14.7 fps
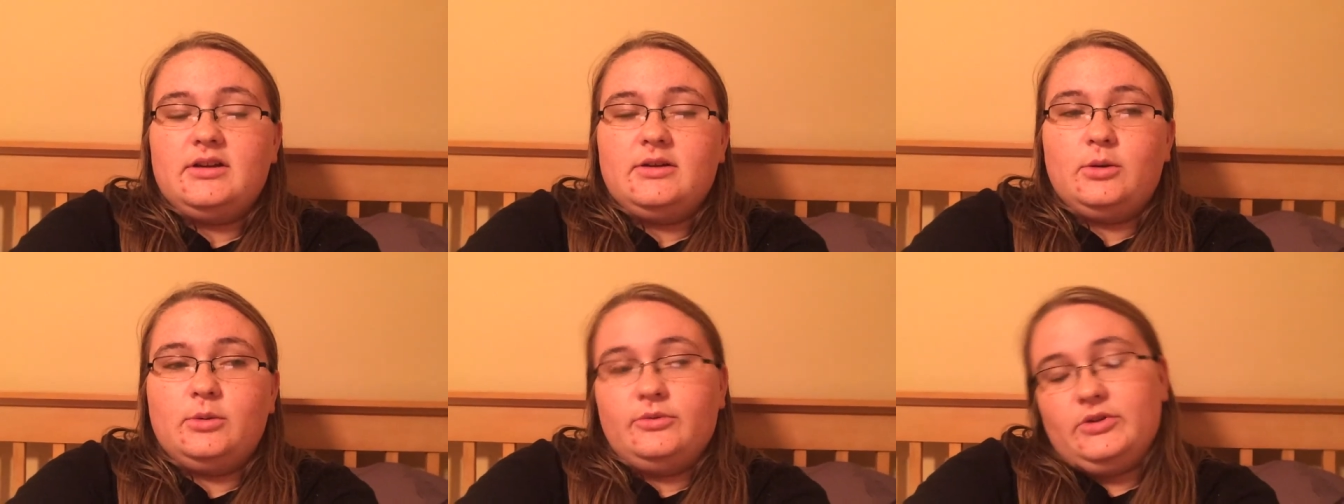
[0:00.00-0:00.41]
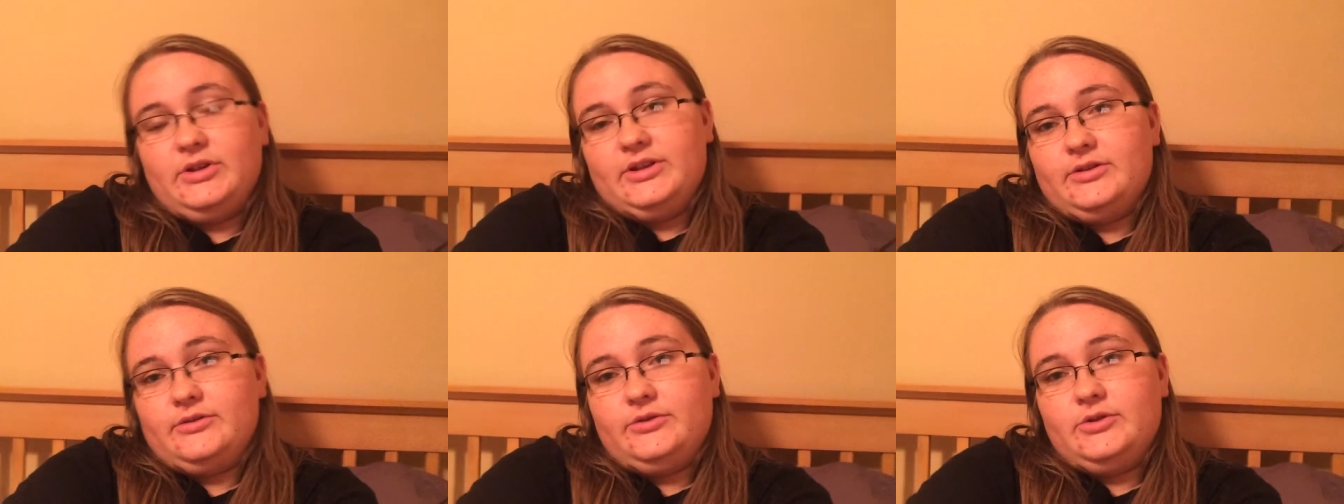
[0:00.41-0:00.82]

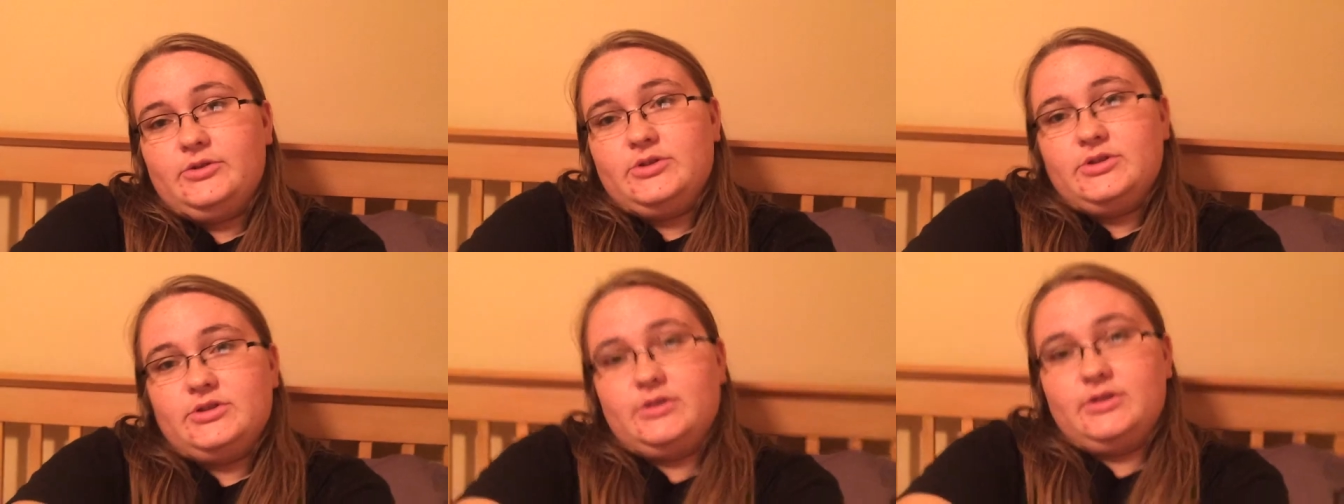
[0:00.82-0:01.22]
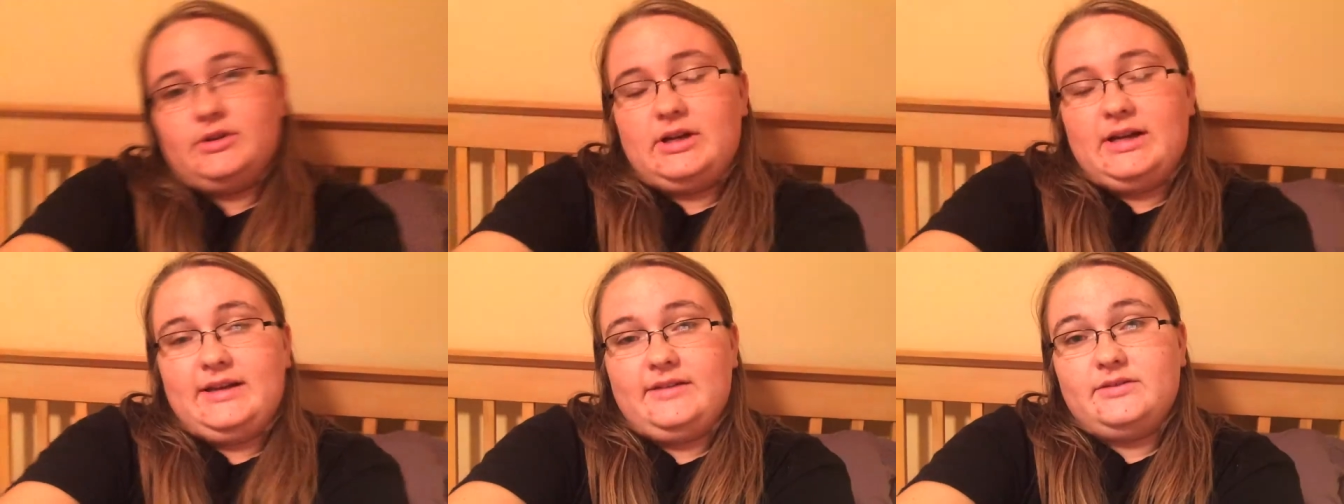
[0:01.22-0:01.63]
Hopefully in the
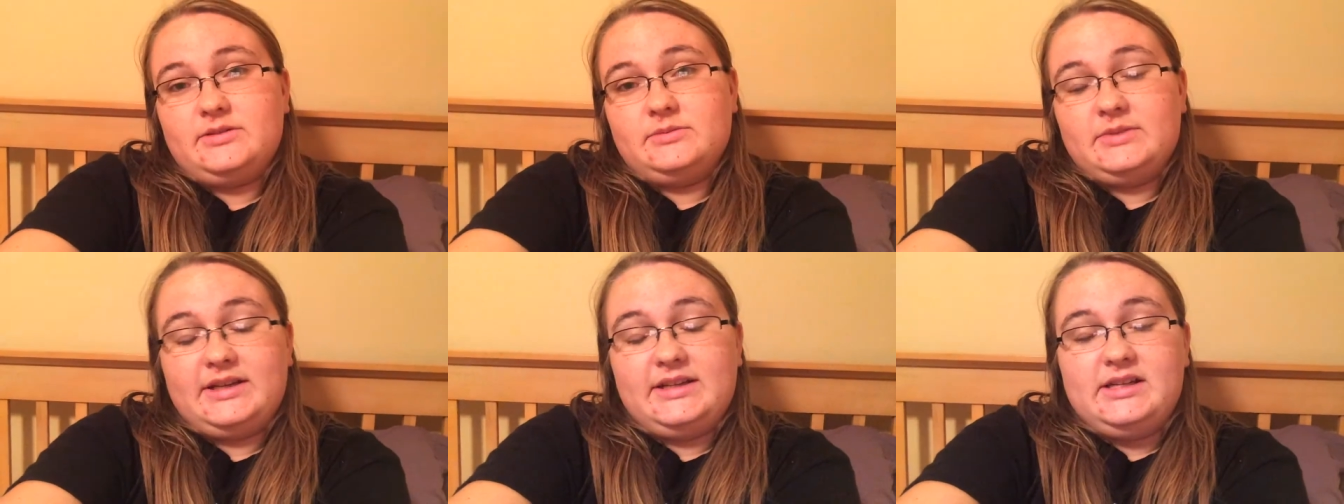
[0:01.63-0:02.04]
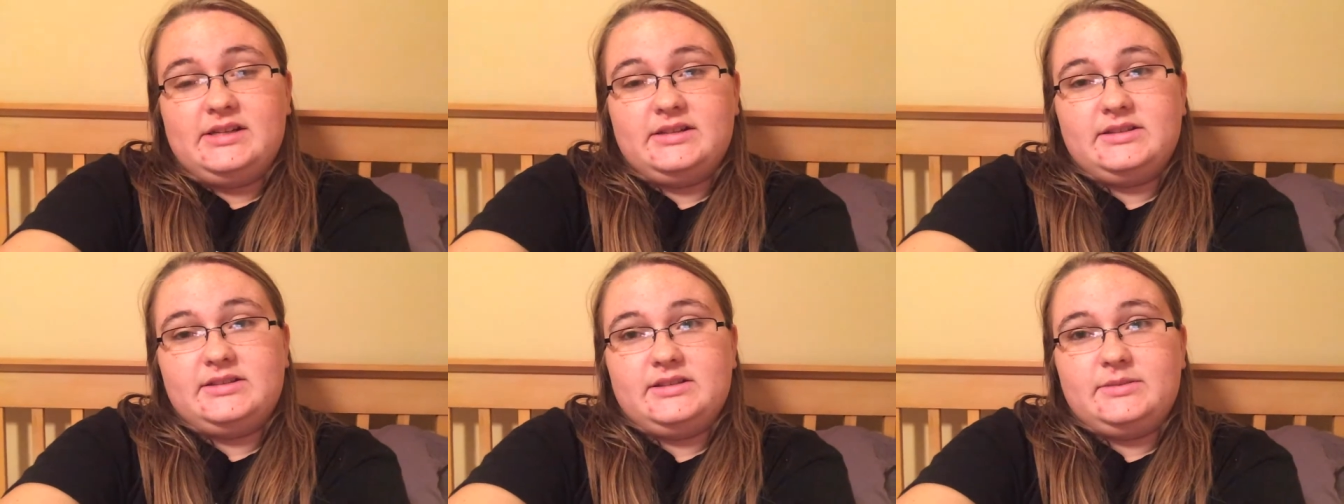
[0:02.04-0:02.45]
future, I have some
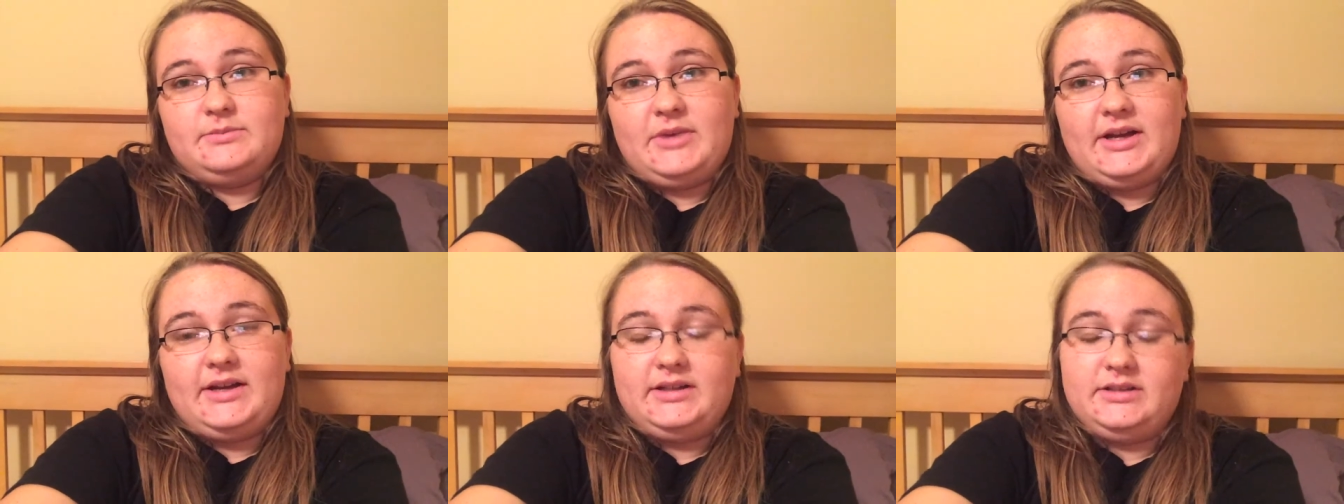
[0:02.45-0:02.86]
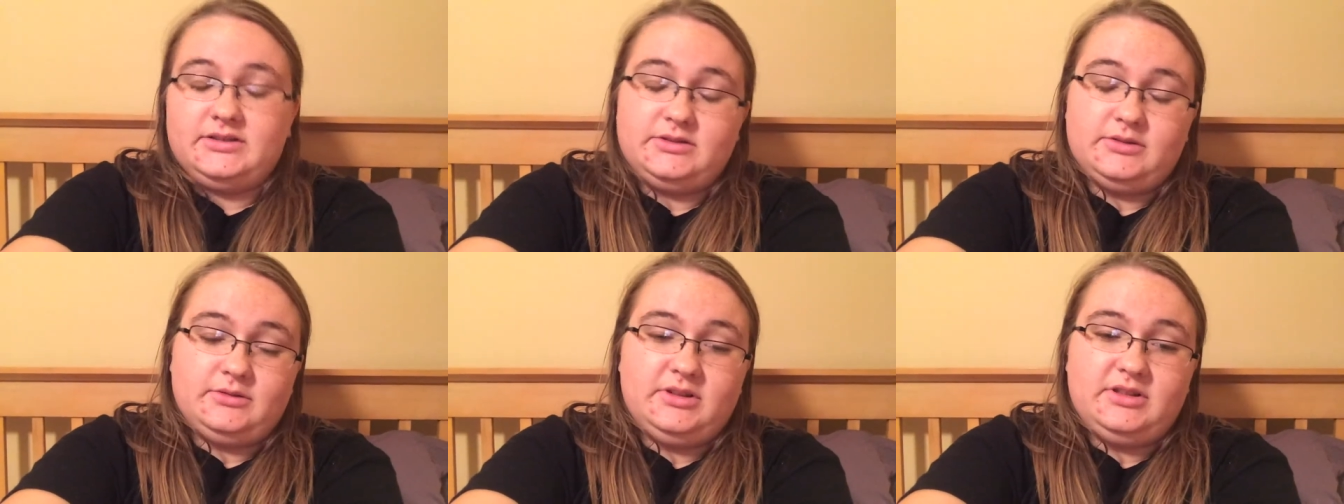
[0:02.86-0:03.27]
ideas in mind.
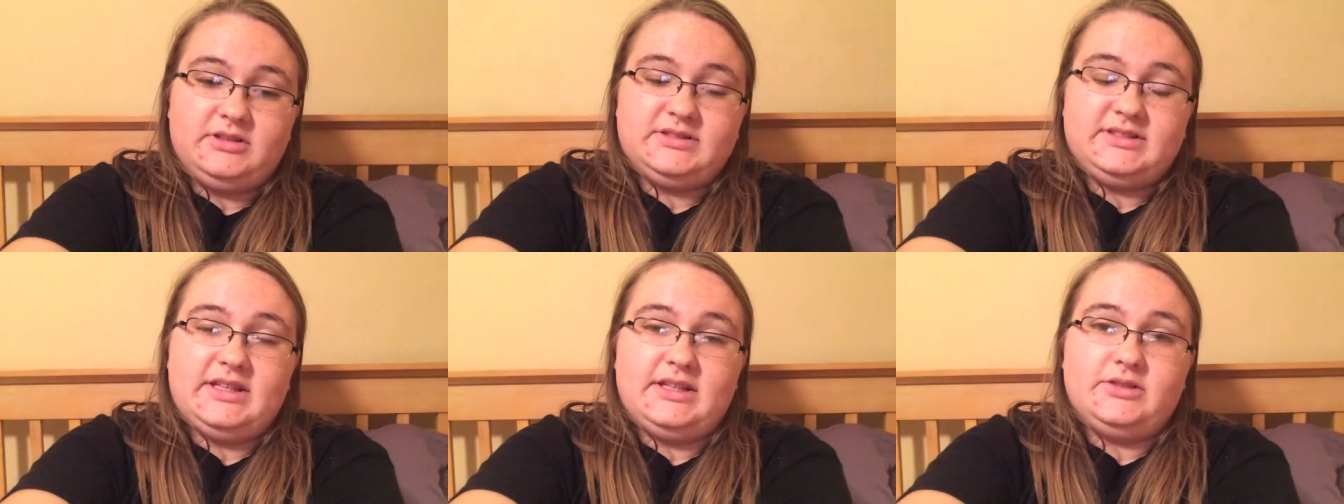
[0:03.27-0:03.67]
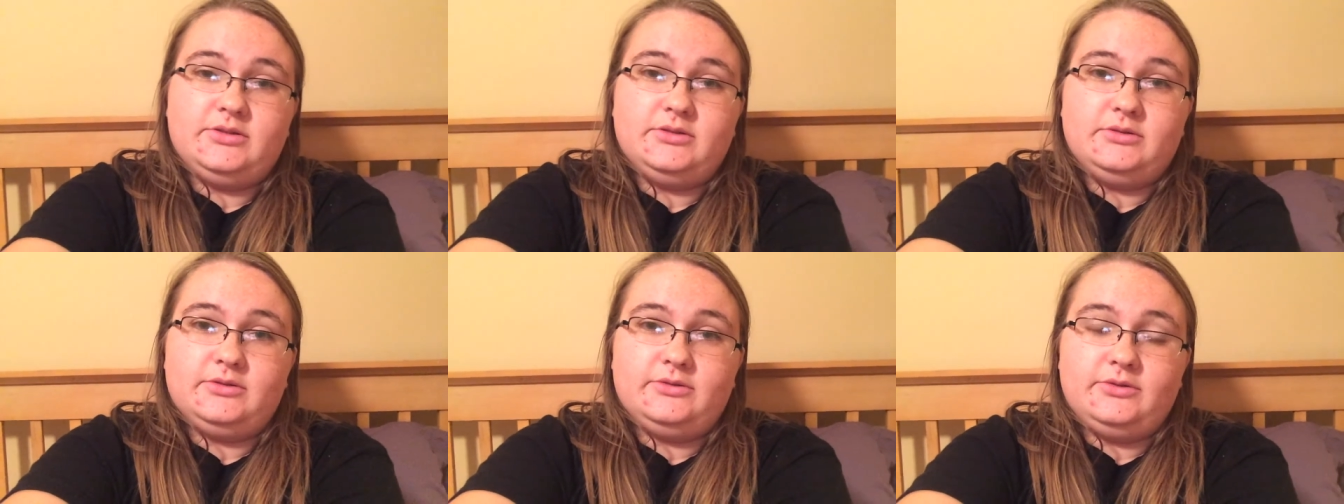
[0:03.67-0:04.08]
So stay
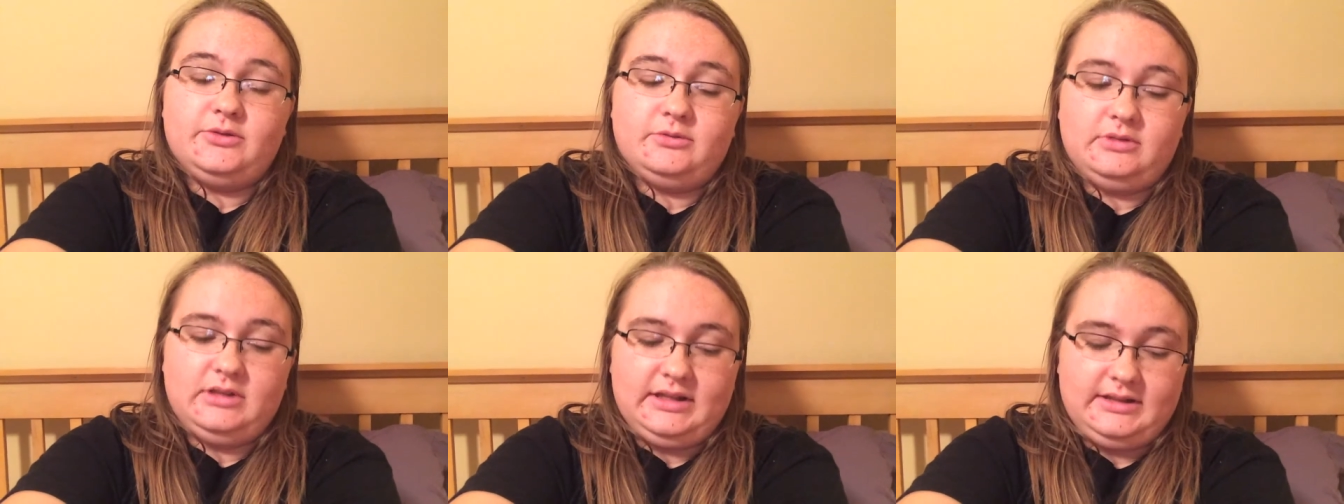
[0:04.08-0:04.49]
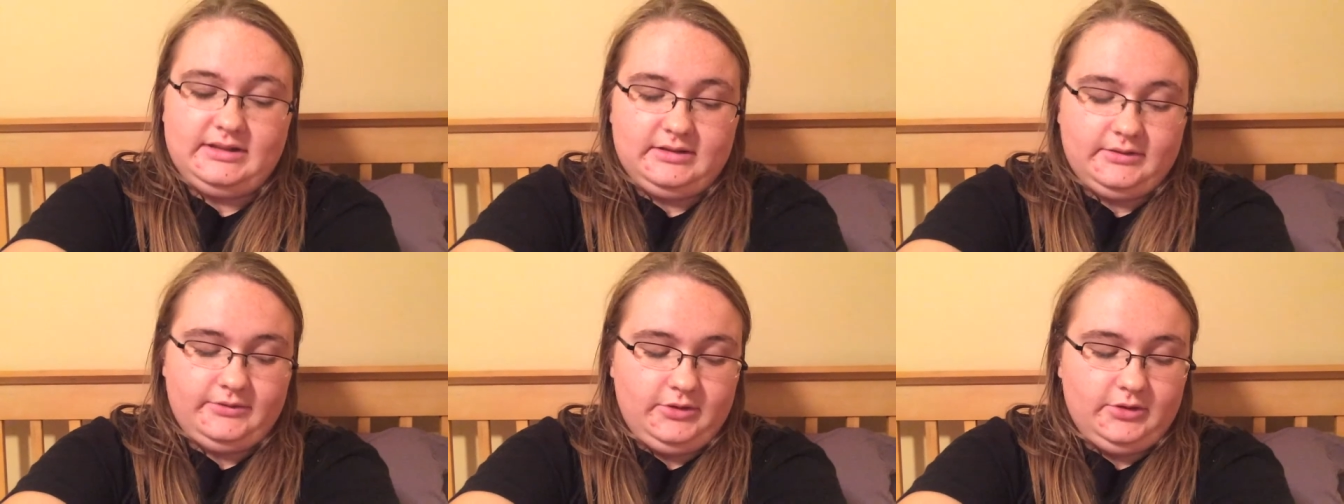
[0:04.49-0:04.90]
tuned if you would like,
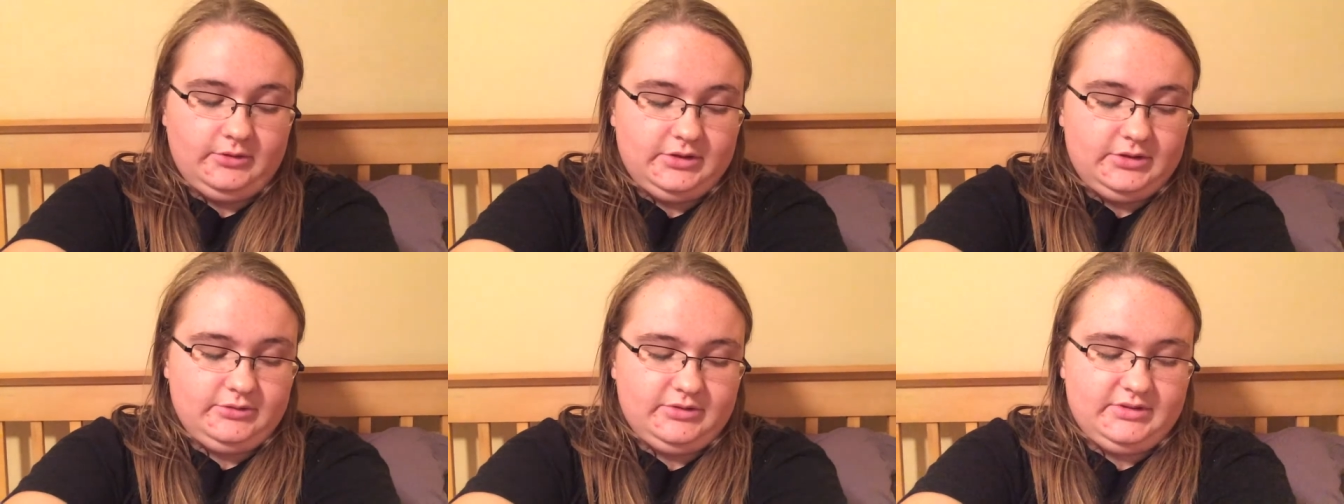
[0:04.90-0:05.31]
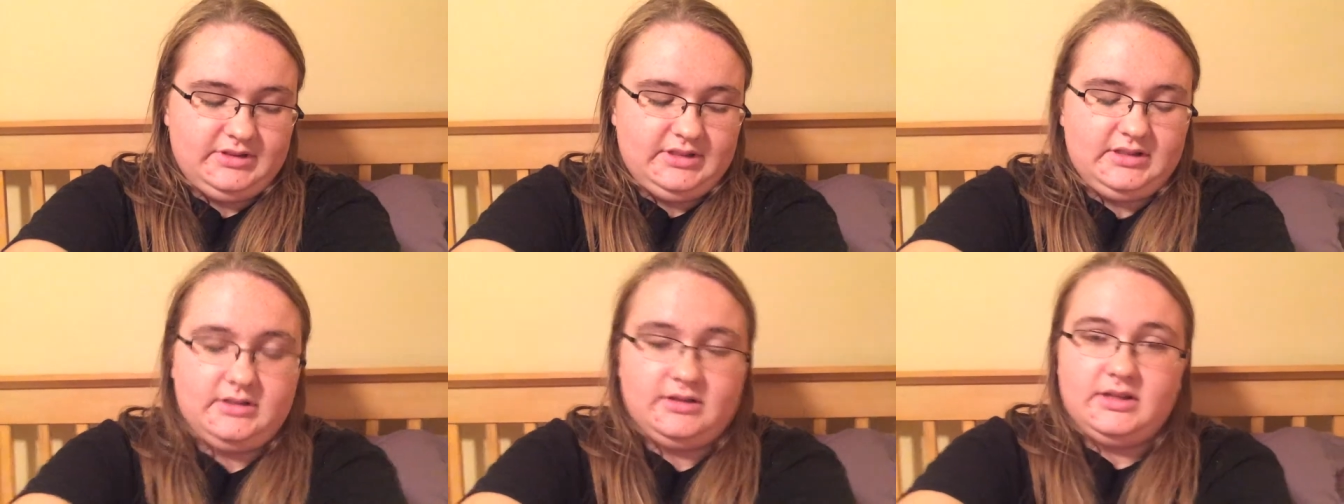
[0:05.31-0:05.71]
if you're
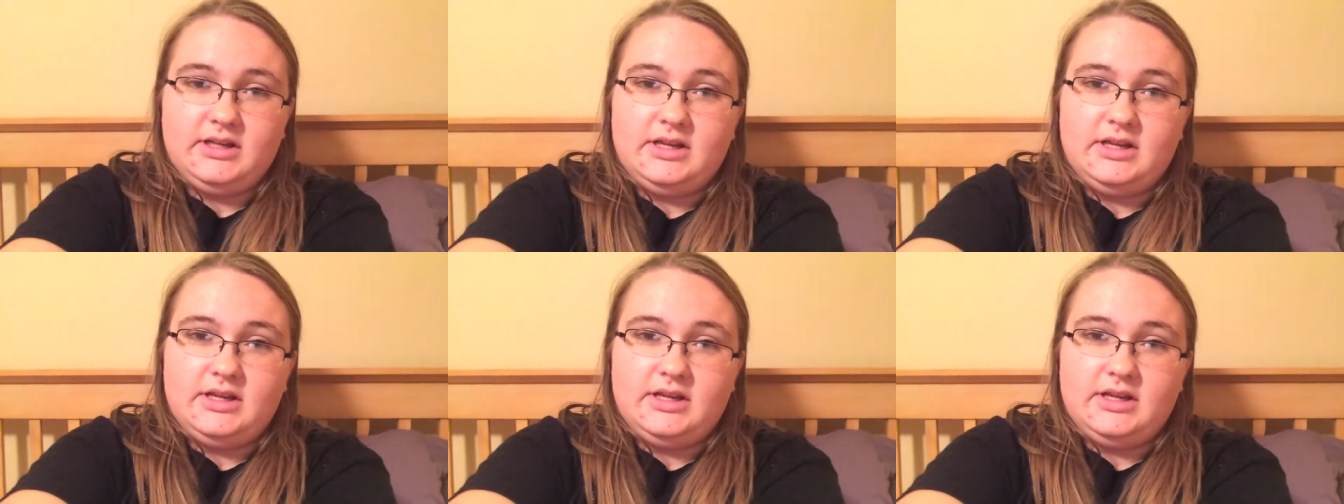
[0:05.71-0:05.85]
interested.